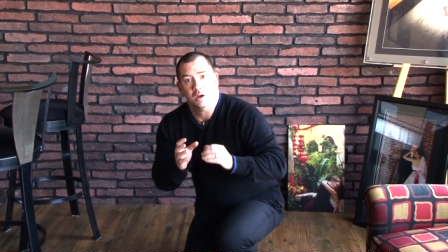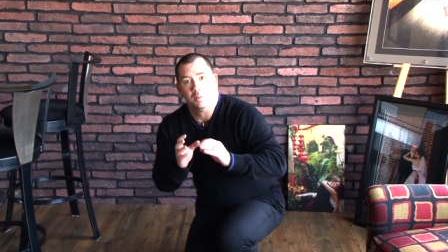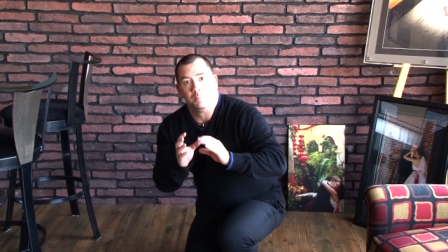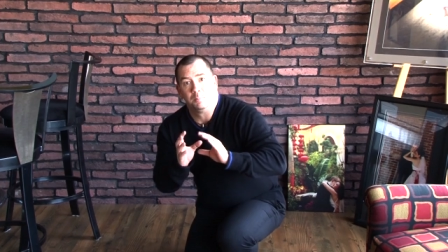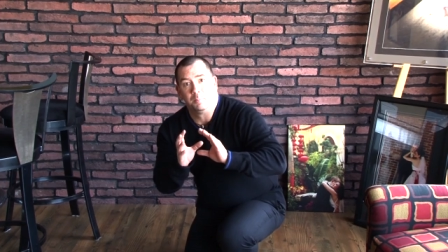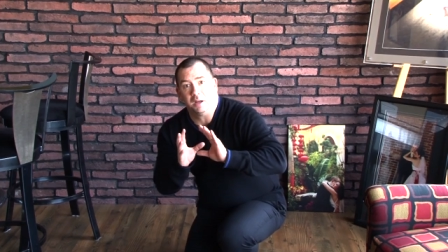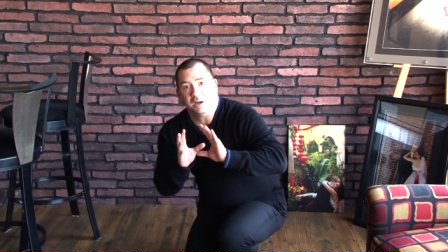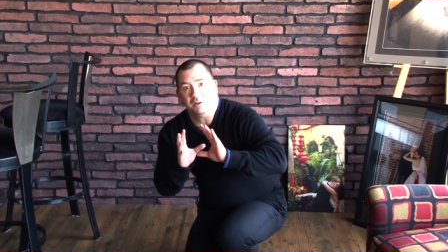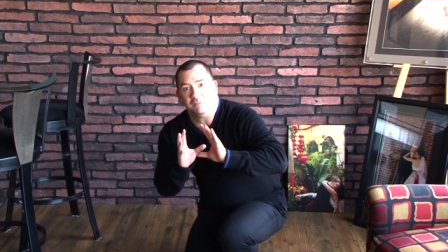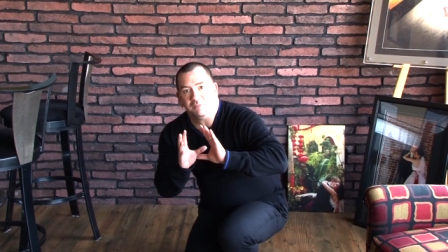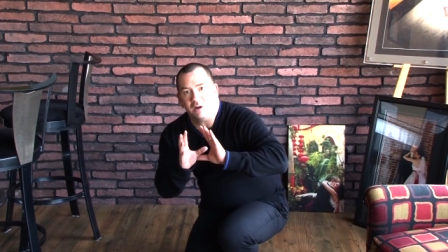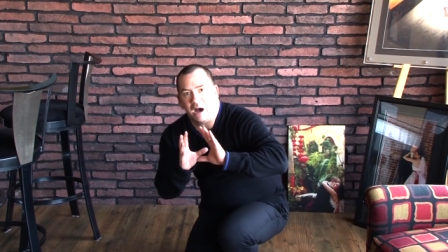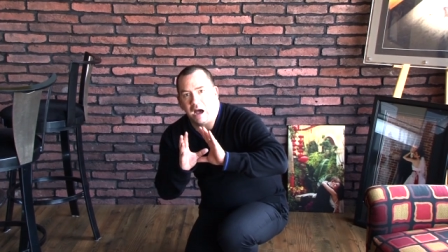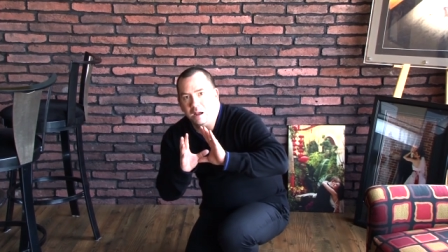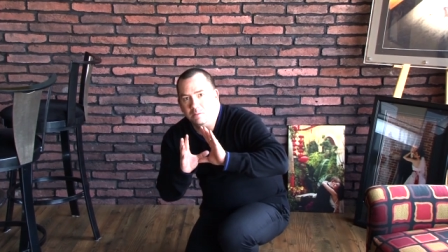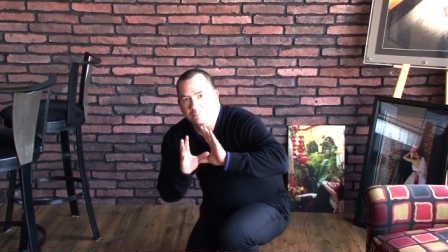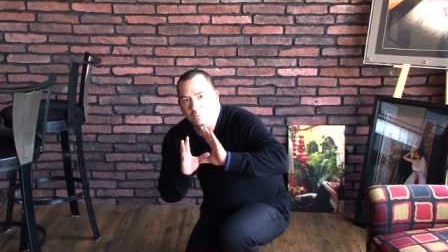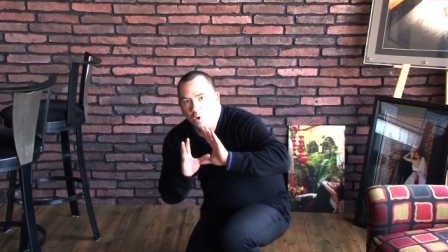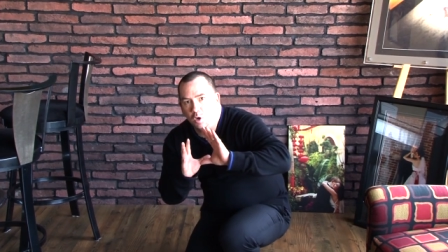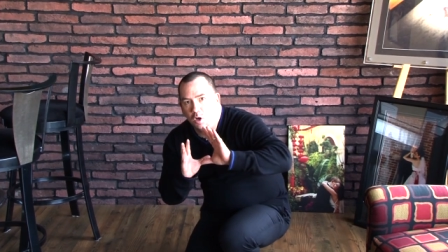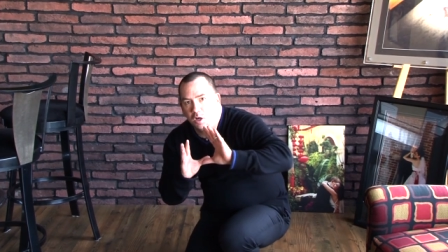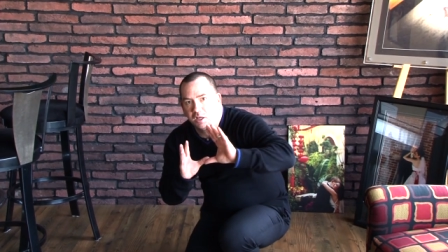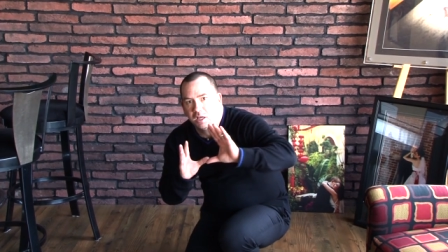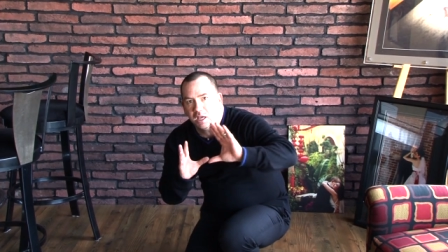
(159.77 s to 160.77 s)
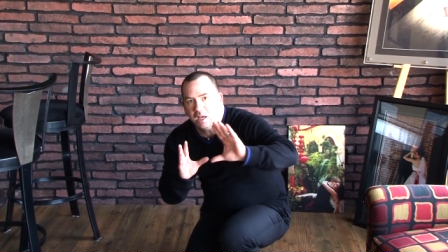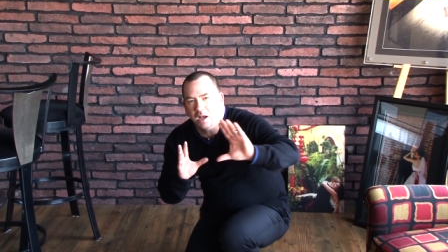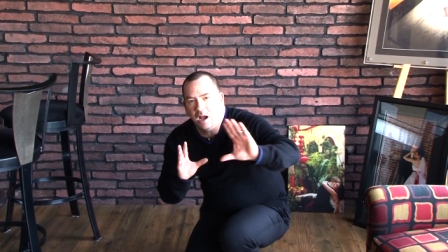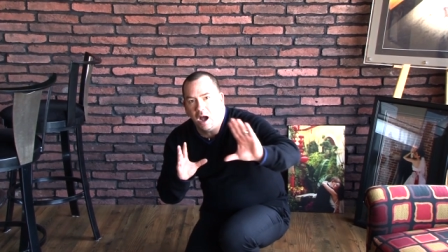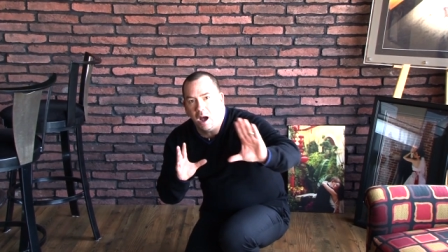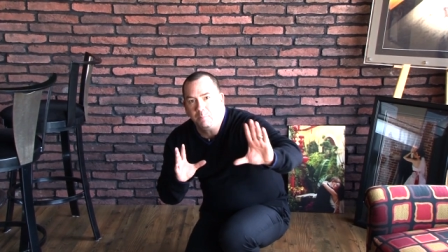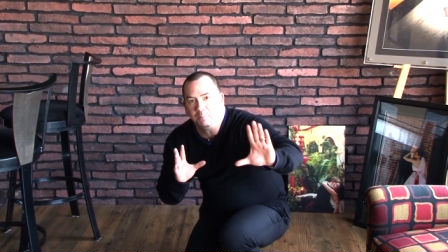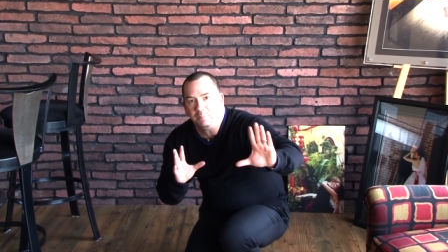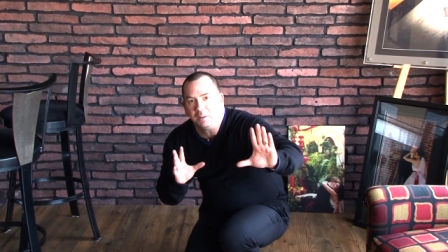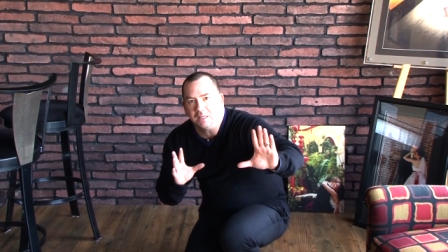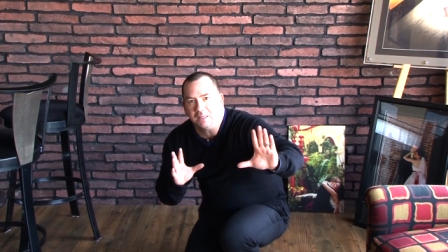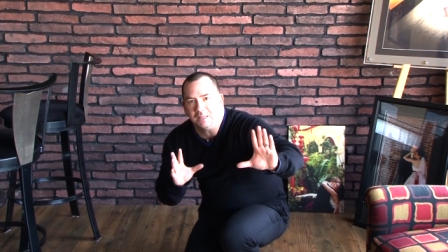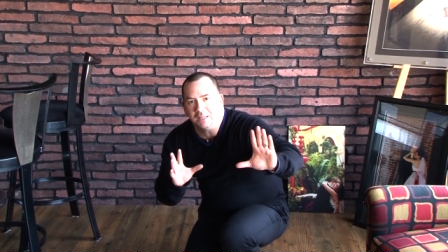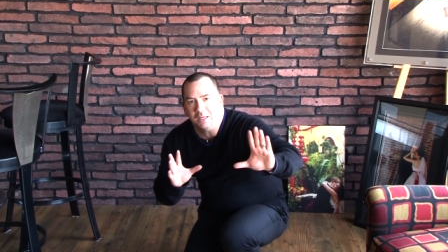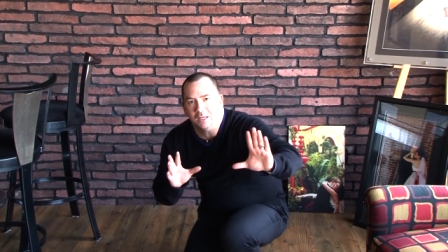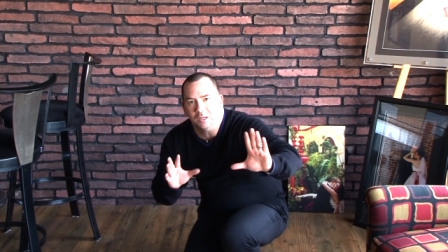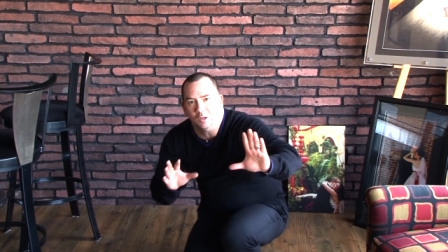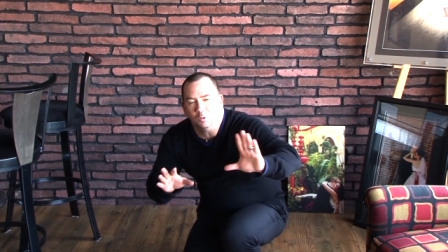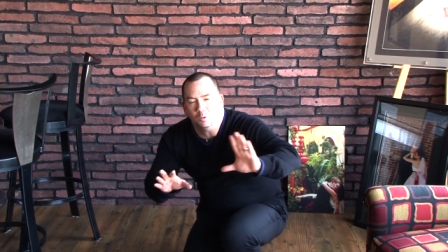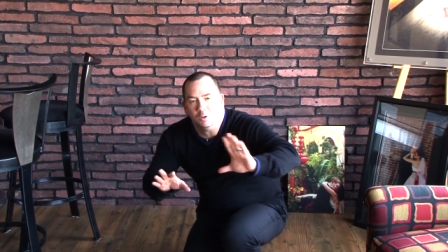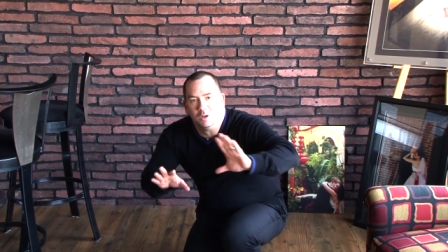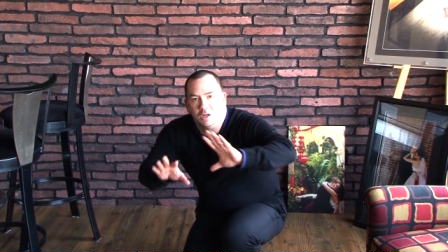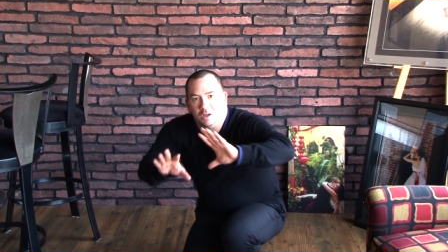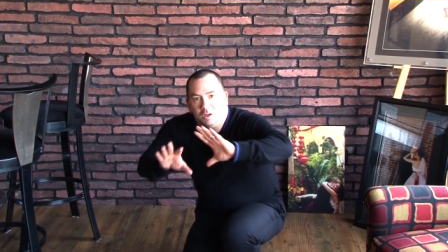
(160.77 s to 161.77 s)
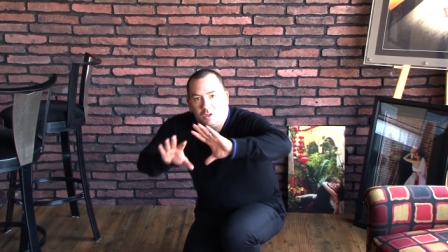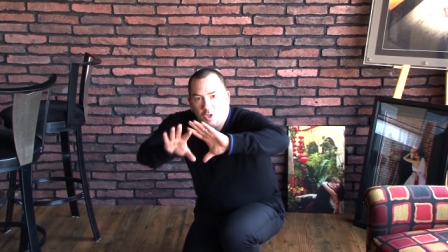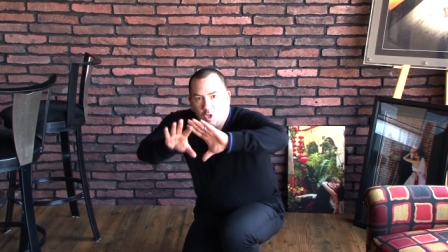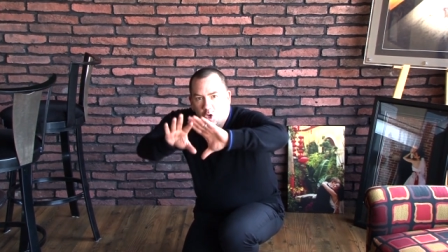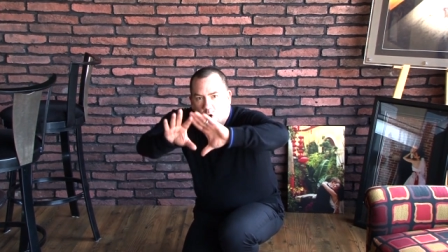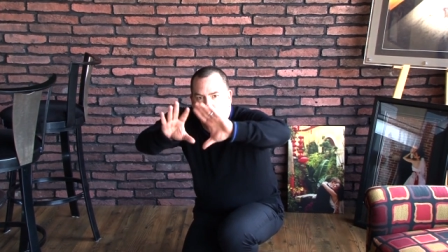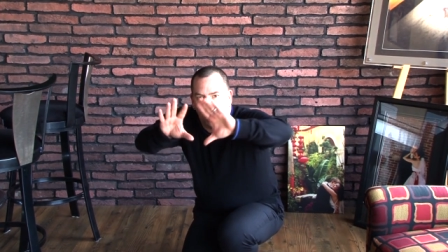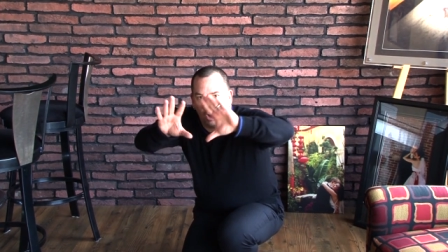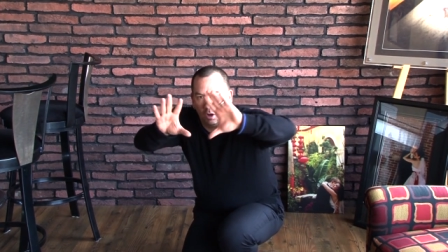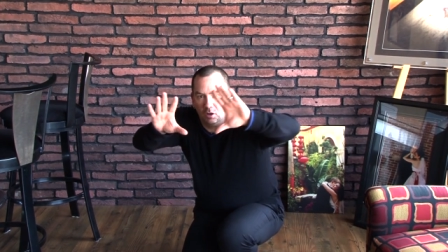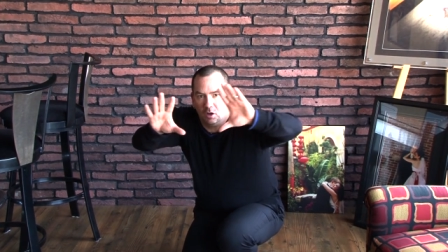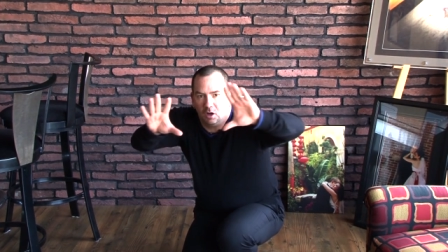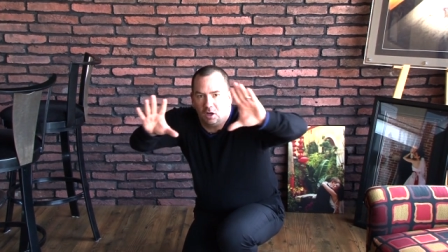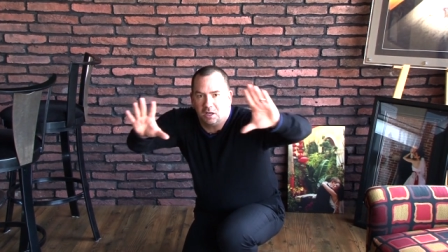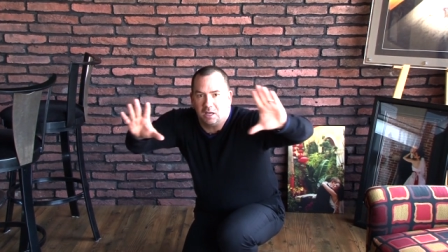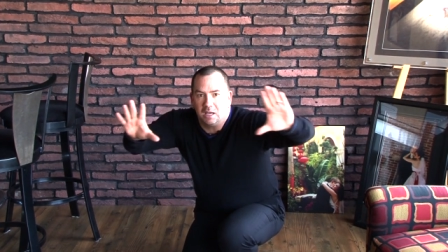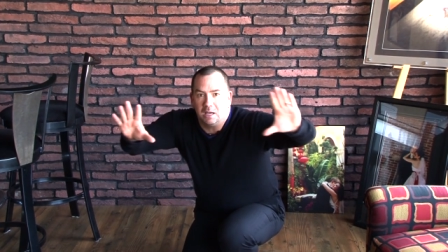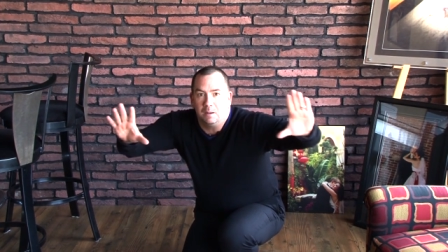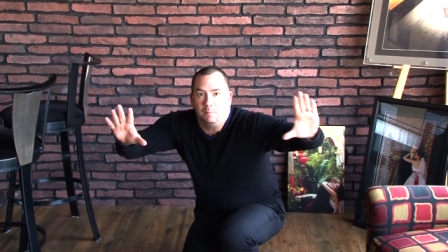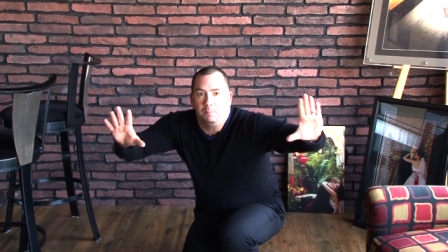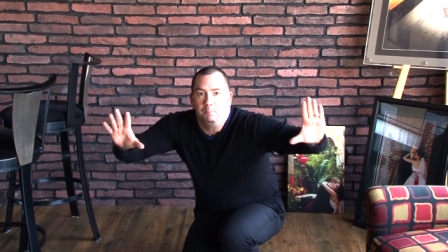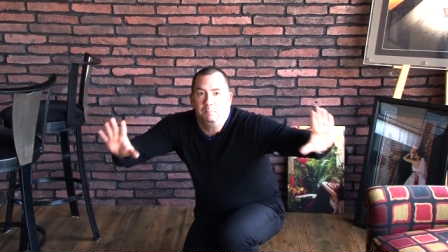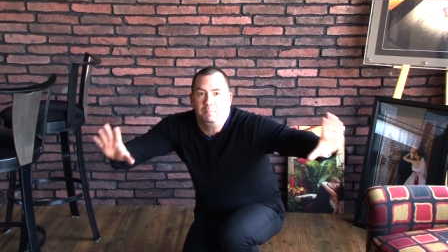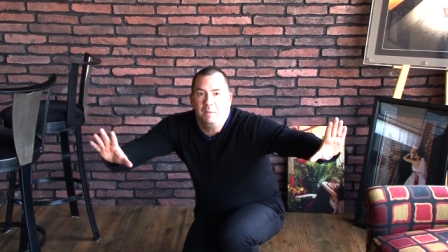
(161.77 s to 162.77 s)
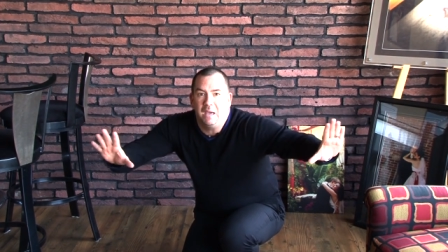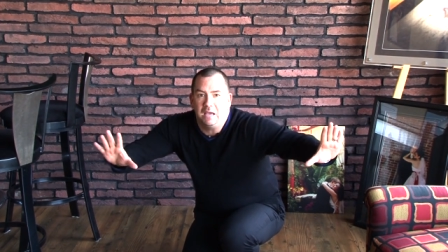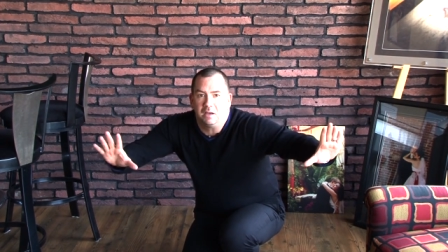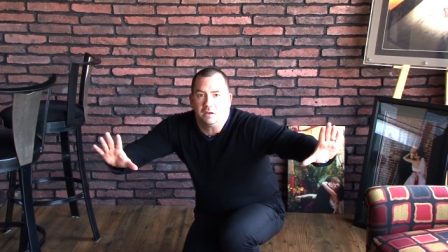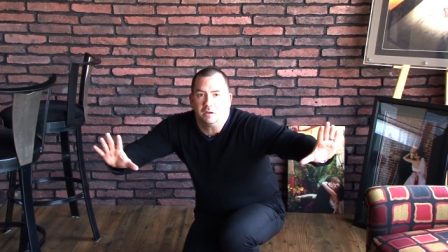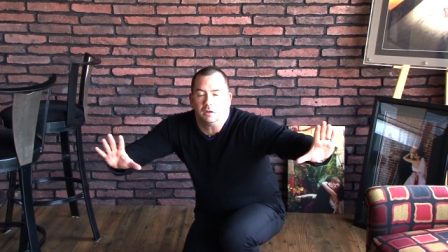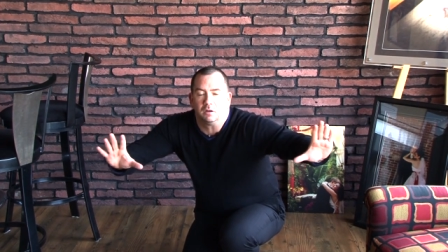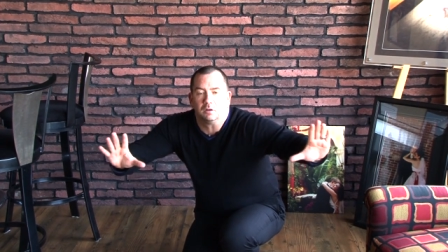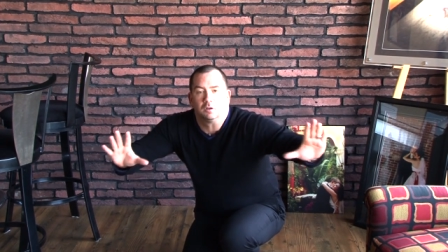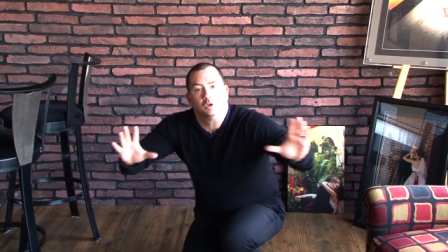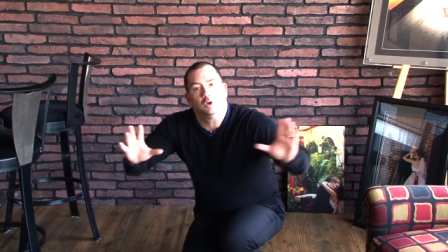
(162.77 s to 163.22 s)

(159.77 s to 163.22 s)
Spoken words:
But if I'm looking up at you, you're looking bigger.